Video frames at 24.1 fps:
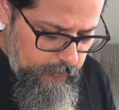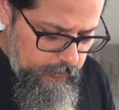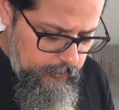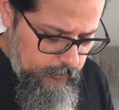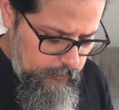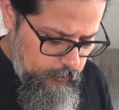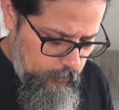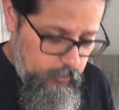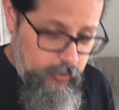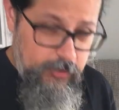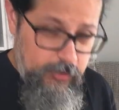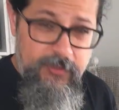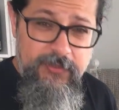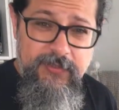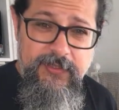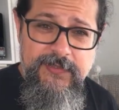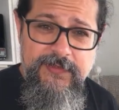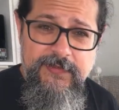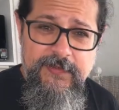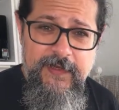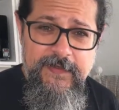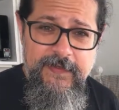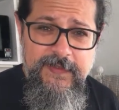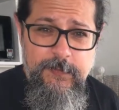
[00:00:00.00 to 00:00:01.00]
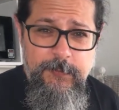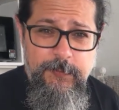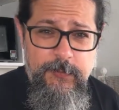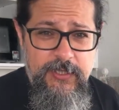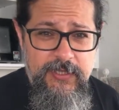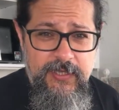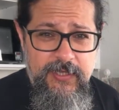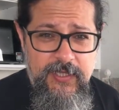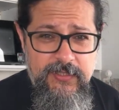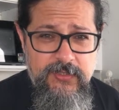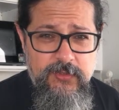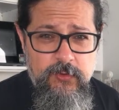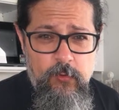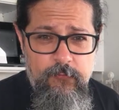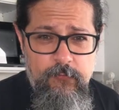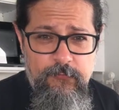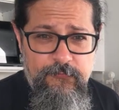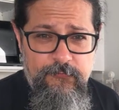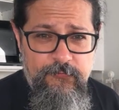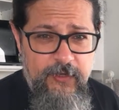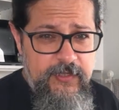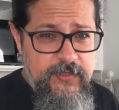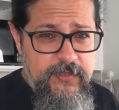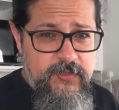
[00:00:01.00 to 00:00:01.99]
look, this recipe, there's no
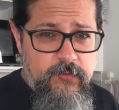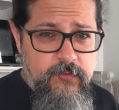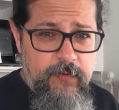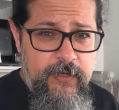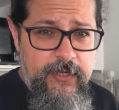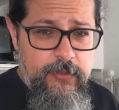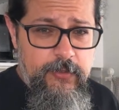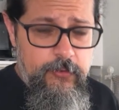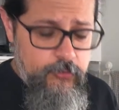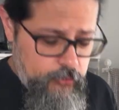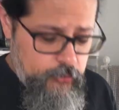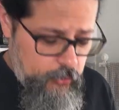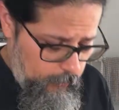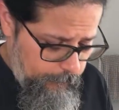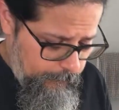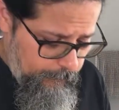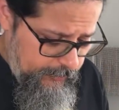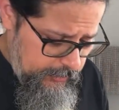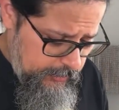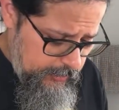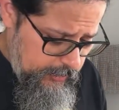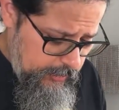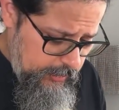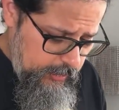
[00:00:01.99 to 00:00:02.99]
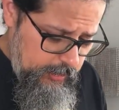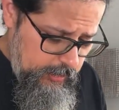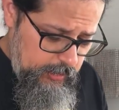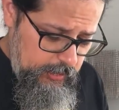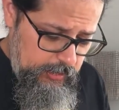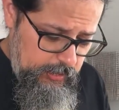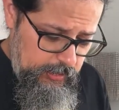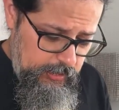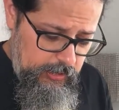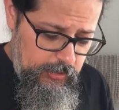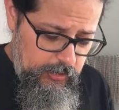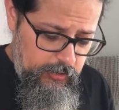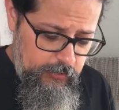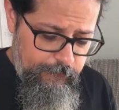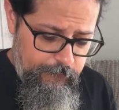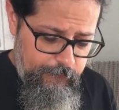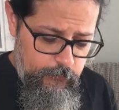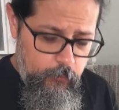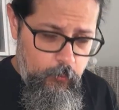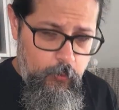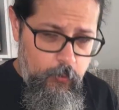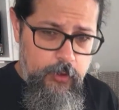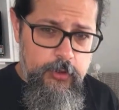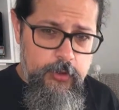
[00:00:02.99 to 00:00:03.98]
fixed way to chop it. If
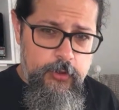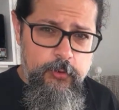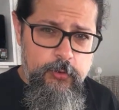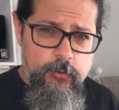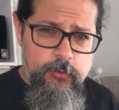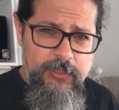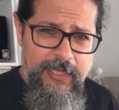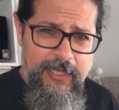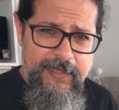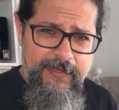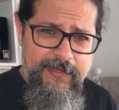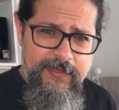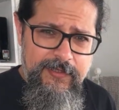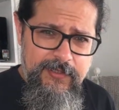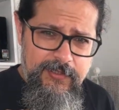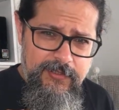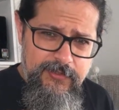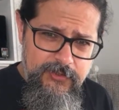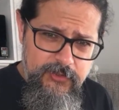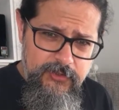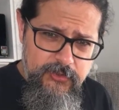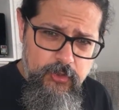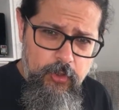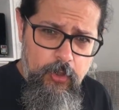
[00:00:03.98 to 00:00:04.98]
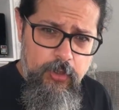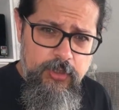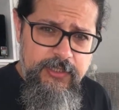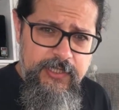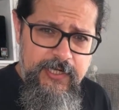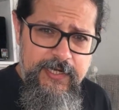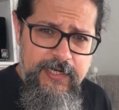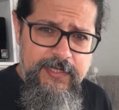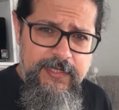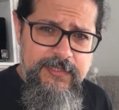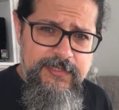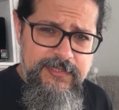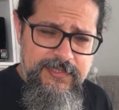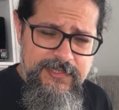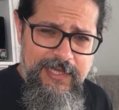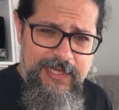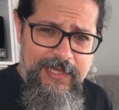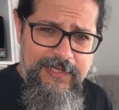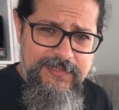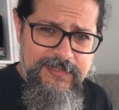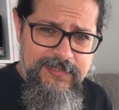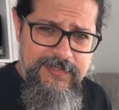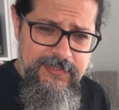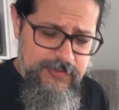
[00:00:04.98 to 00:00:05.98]
you want to do like saute
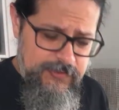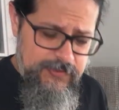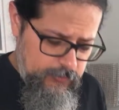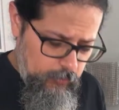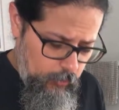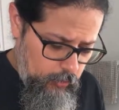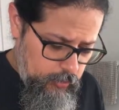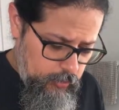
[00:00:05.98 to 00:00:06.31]
slices,